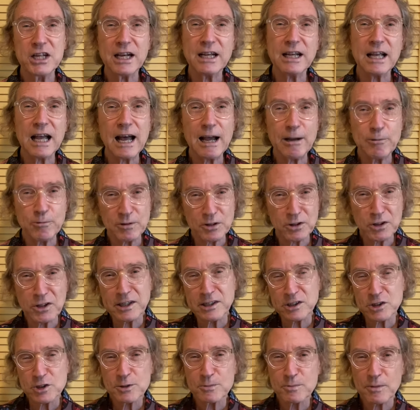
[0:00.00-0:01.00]
I will
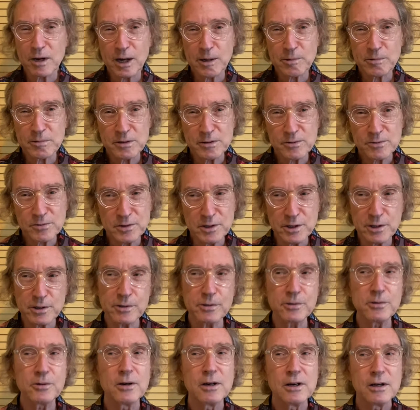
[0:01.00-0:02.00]
link to my
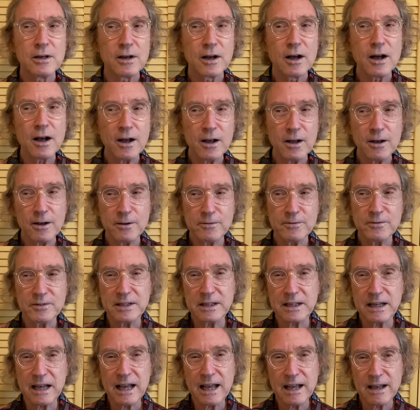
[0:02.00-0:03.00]
review of
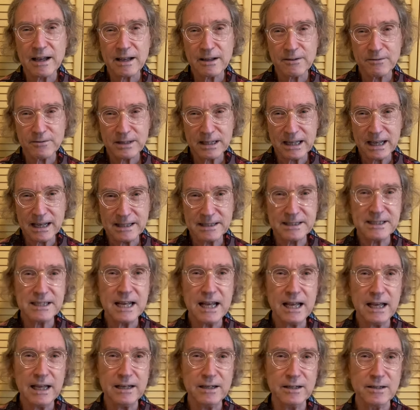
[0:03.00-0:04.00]
the
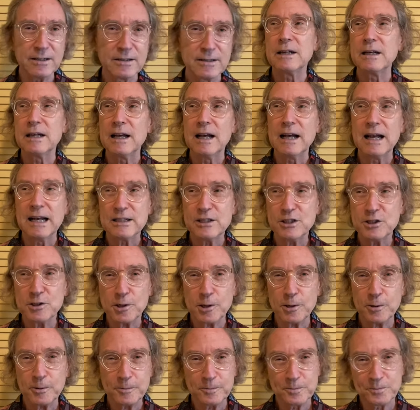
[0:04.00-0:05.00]
A10.
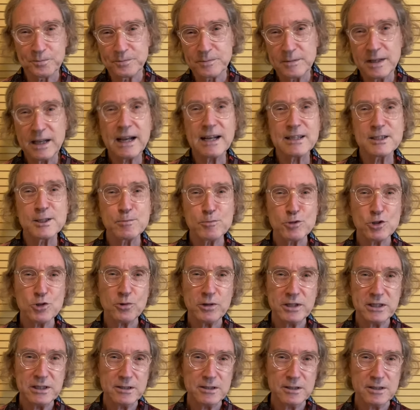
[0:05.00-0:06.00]
So you got some
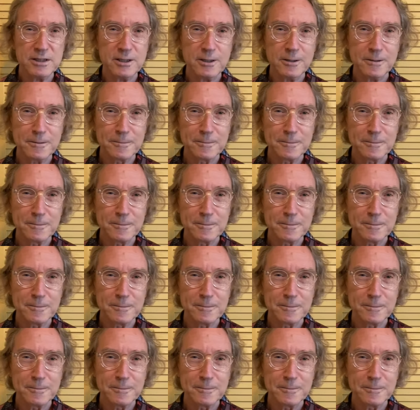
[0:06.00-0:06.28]
choices here.